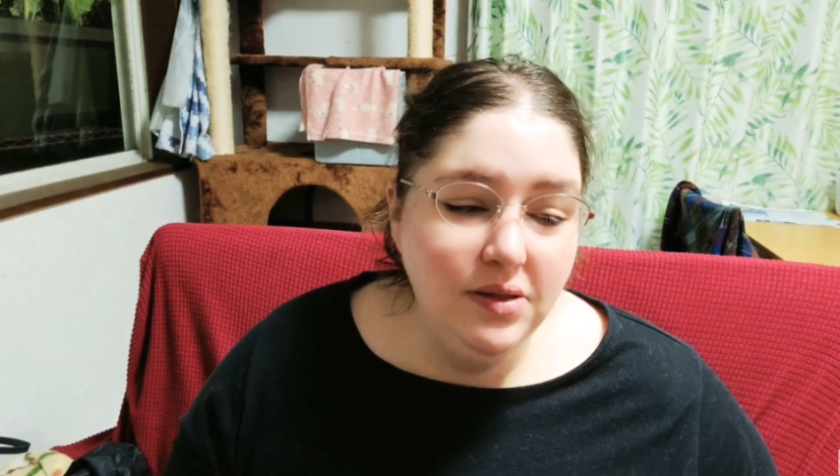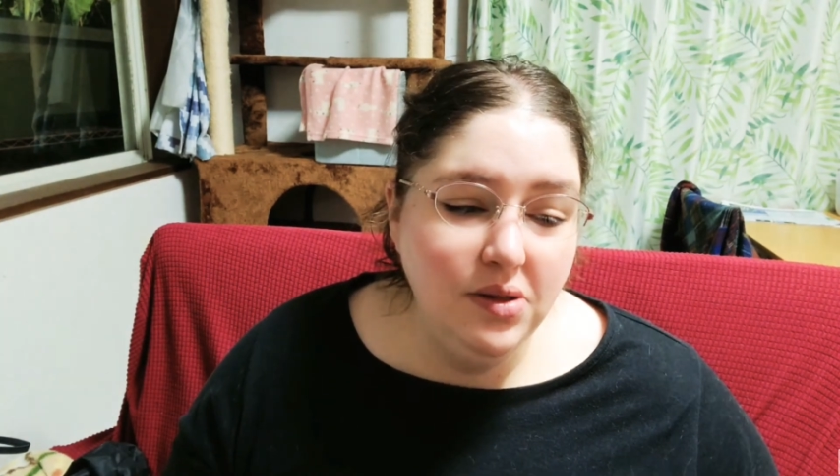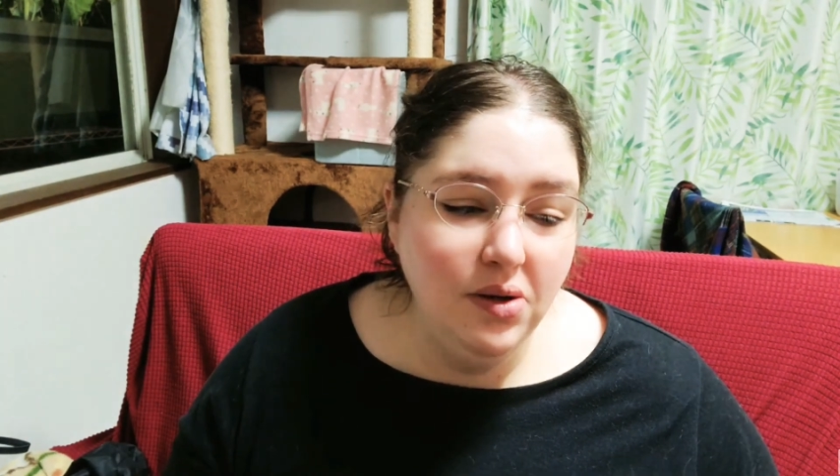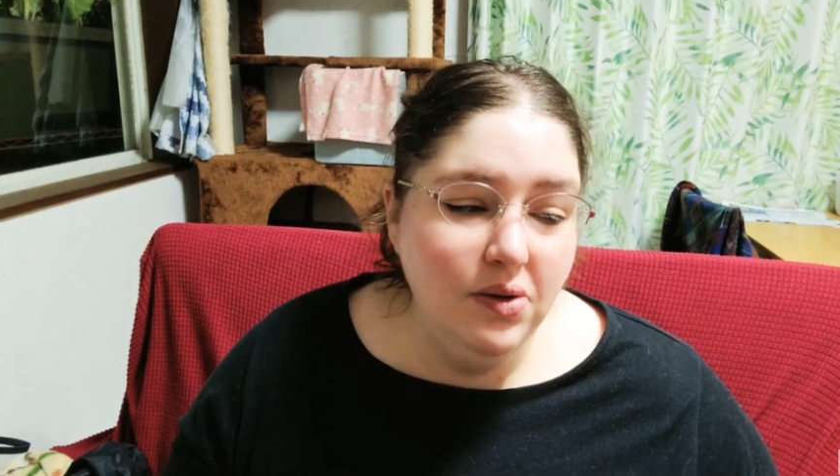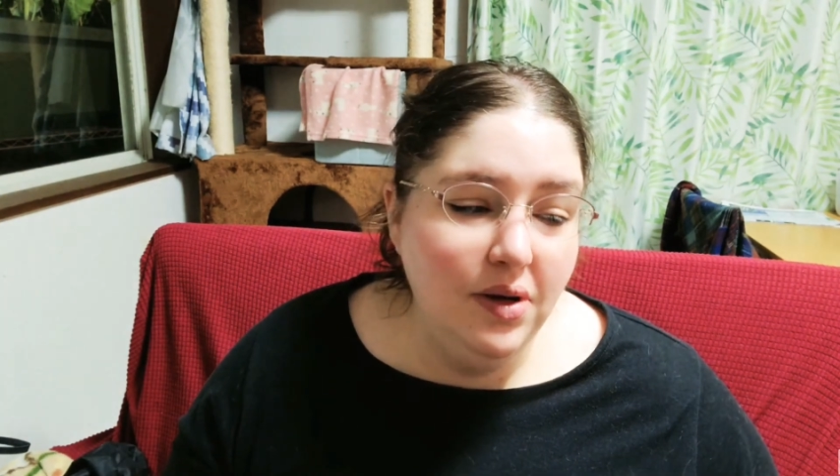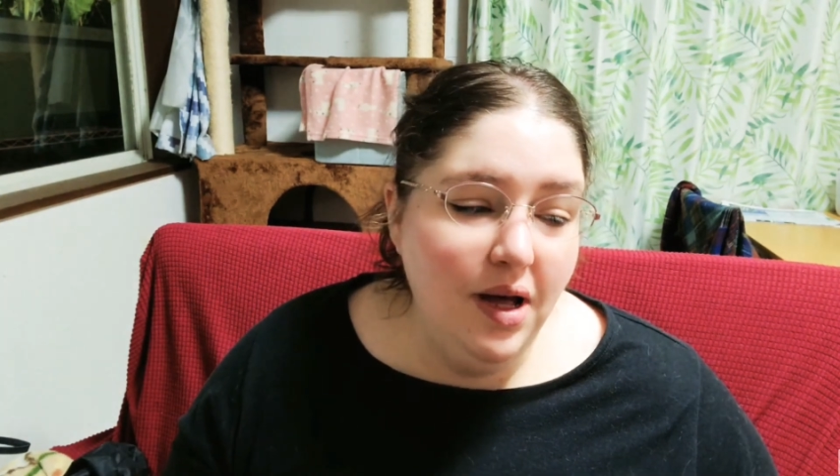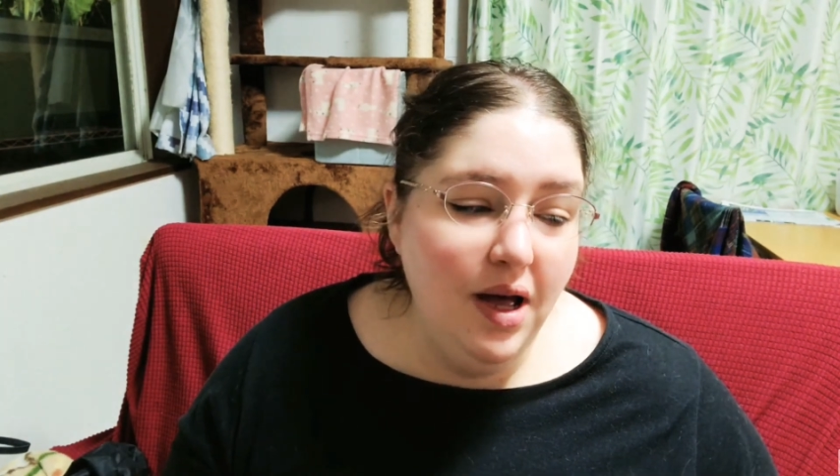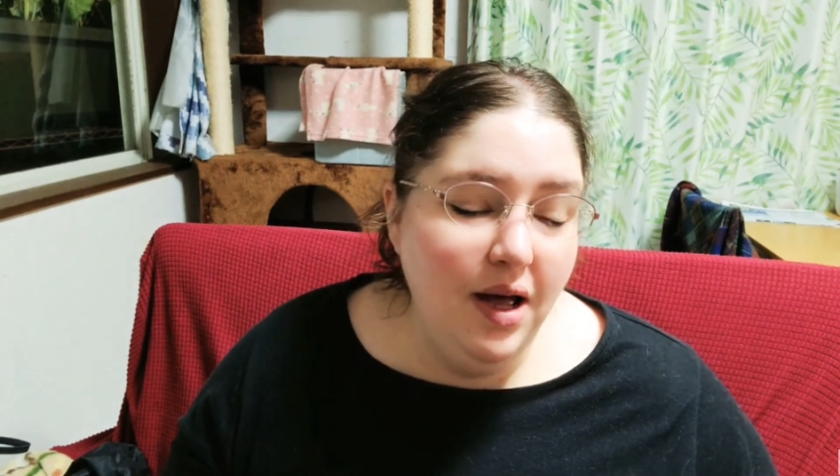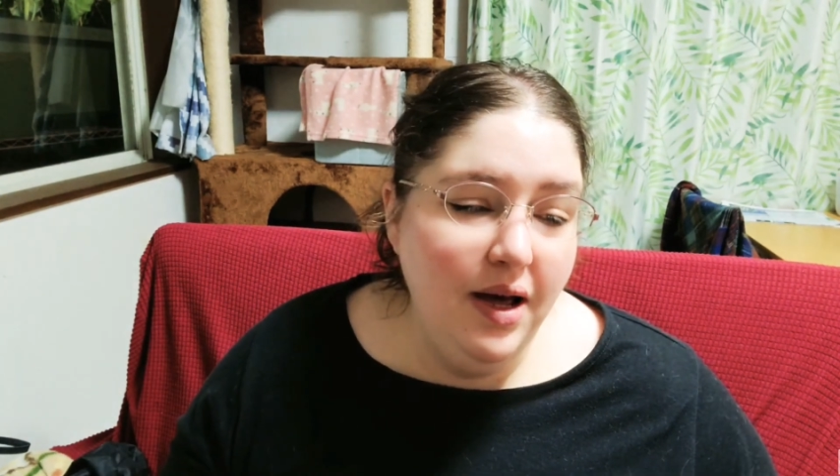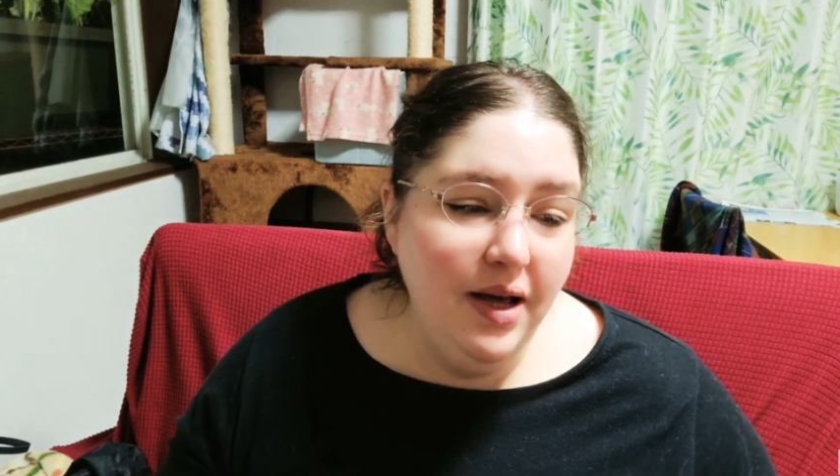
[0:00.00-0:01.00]
So
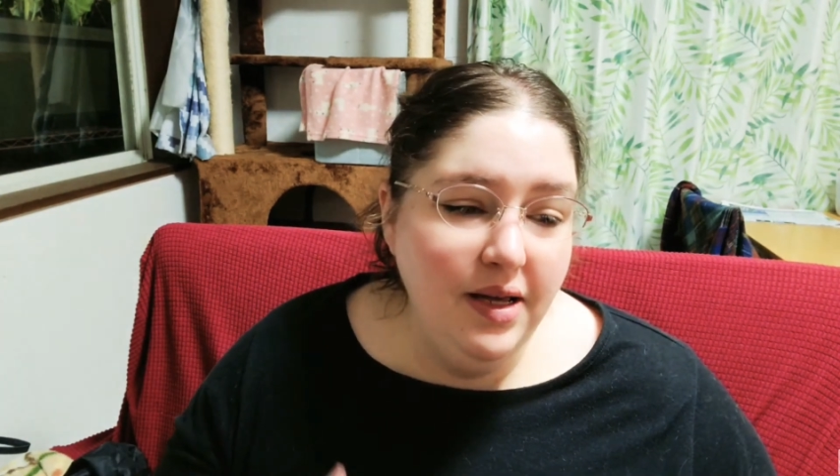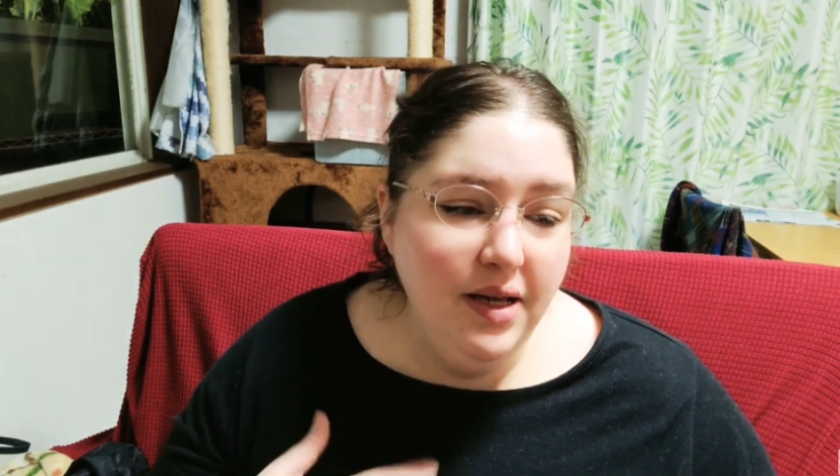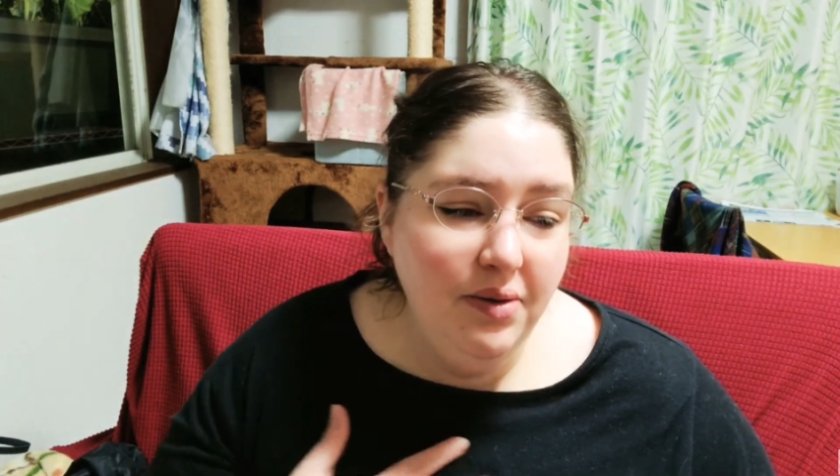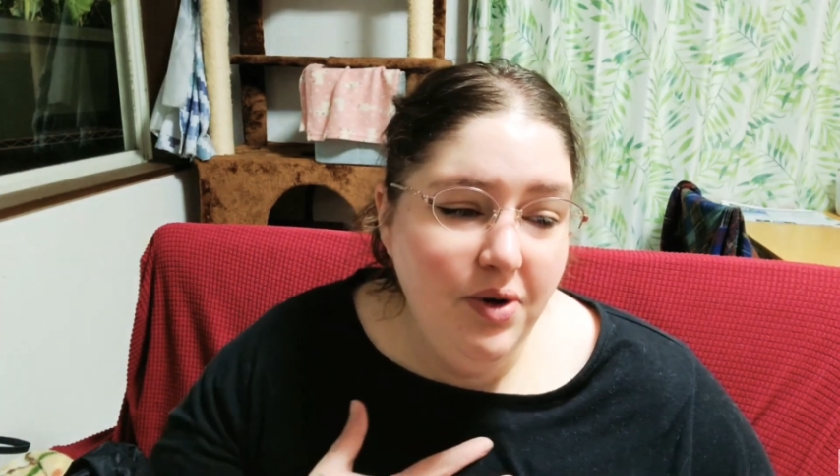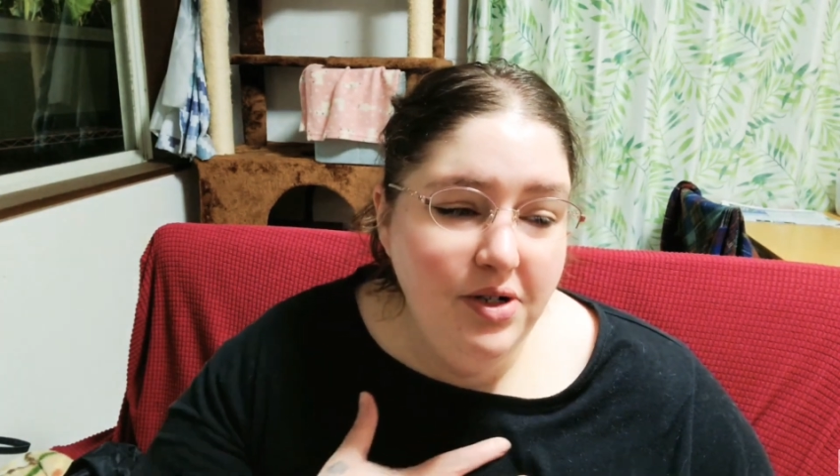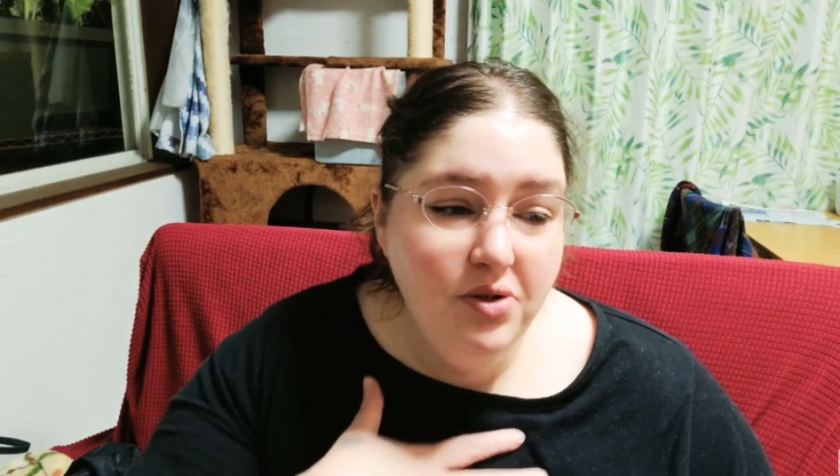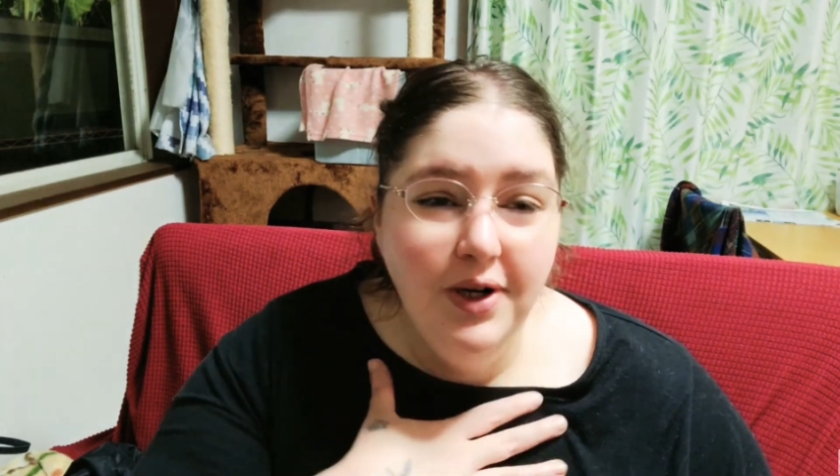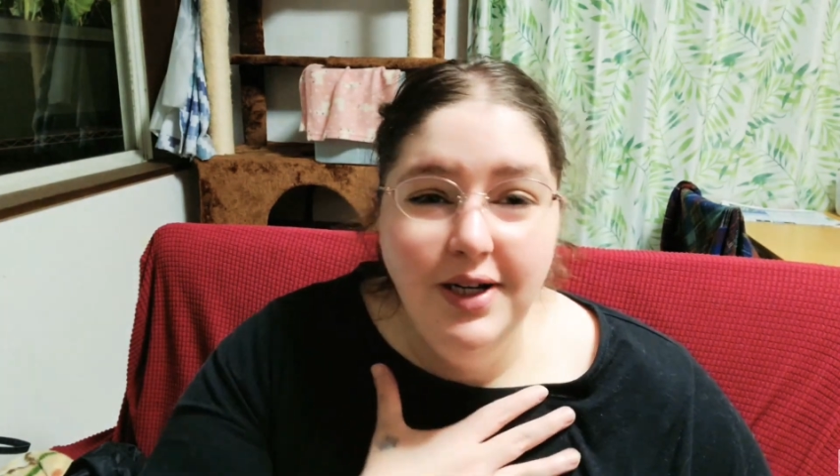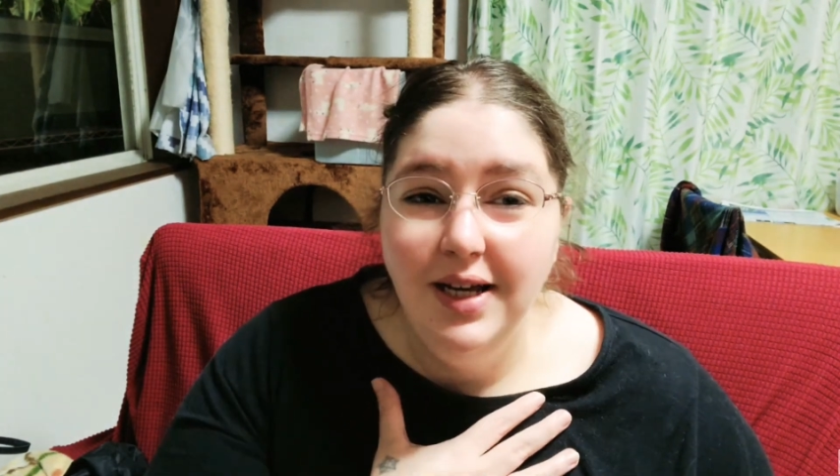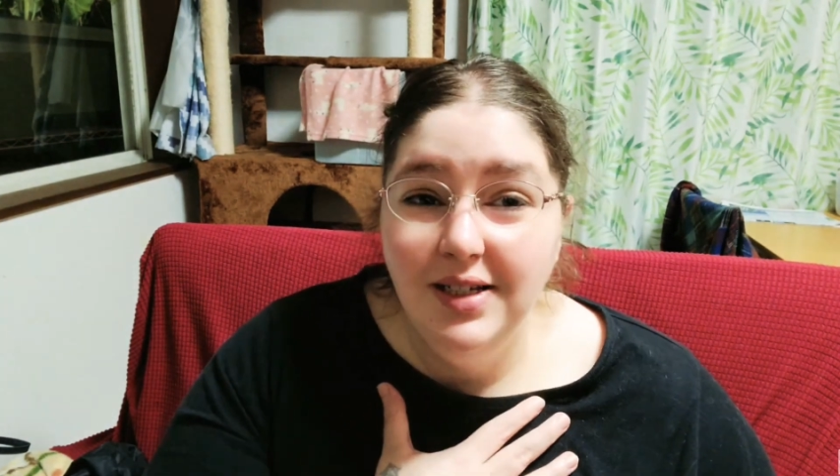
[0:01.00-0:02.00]
I went
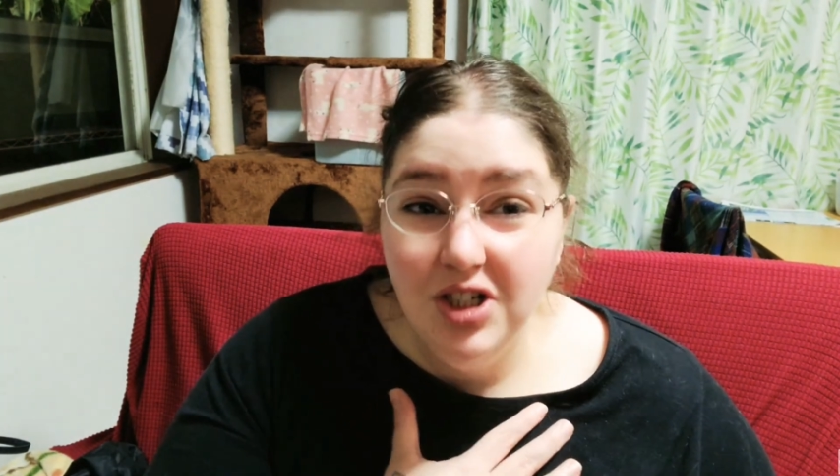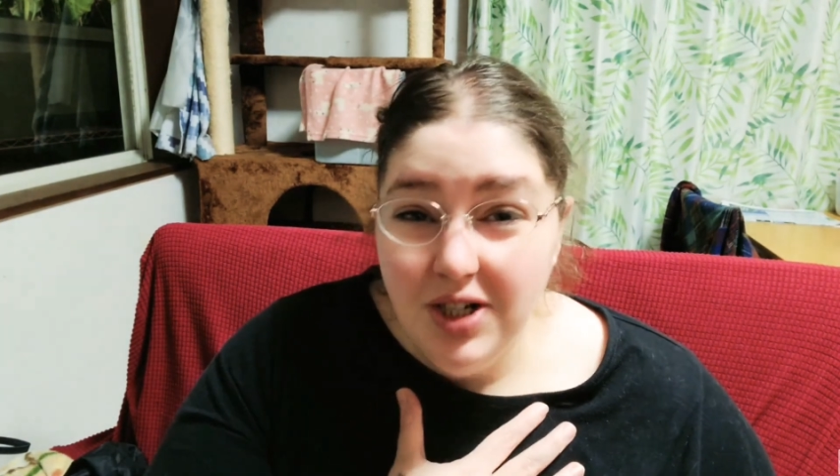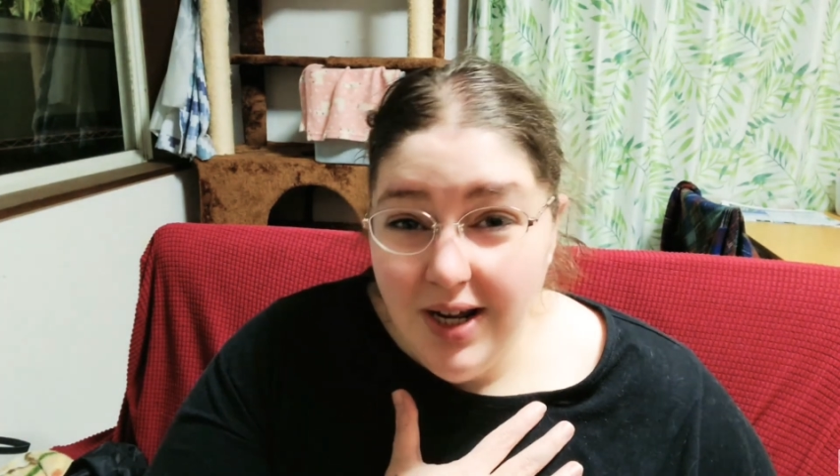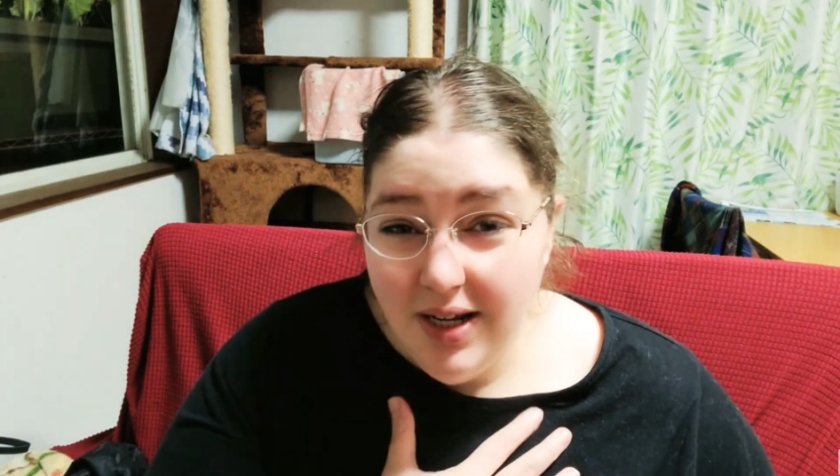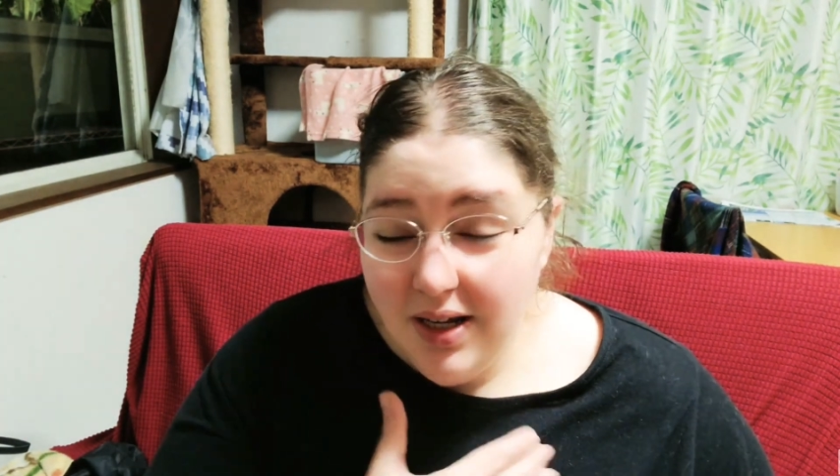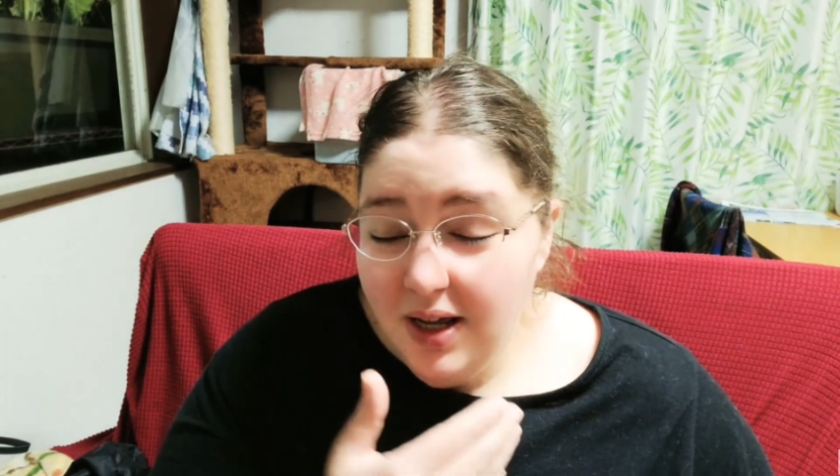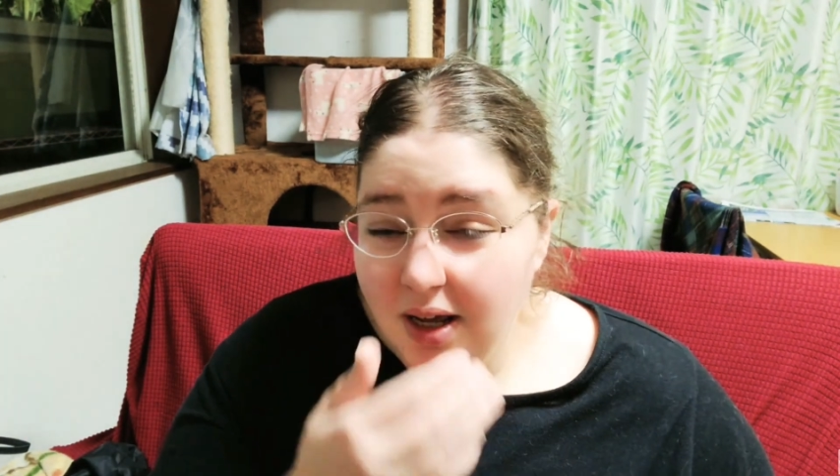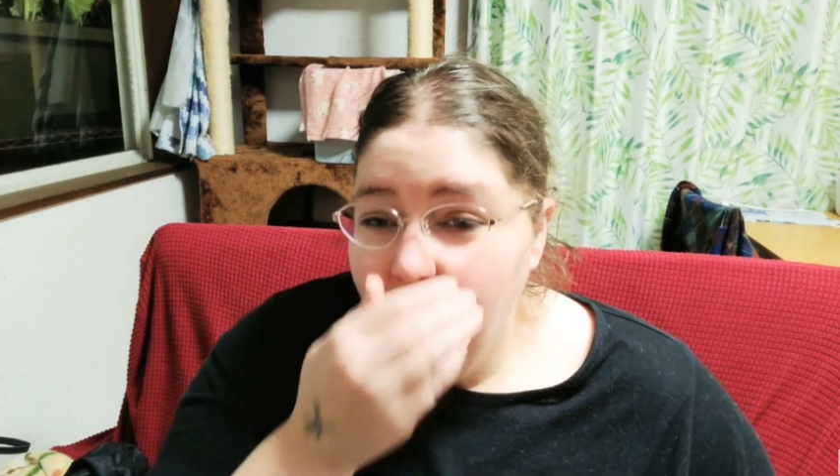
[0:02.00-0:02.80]
to work yesterday.